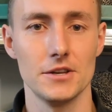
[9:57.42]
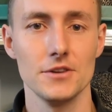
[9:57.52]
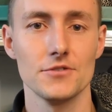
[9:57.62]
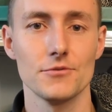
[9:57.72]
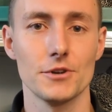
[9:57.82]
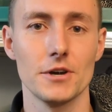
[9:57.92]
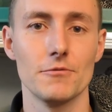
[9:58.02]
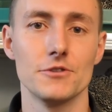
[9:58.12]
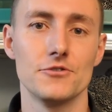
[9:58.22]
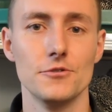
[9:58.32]
That is what I
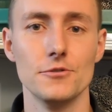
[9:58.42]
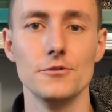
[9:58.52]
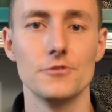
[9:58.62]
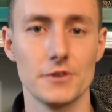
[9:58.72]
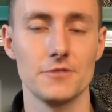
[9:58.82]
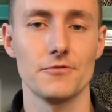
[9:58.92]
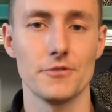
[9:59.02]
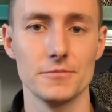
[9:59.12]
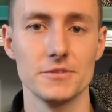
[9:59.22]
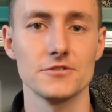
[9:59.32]
want you to get
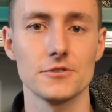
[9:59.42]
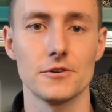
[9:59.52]
from this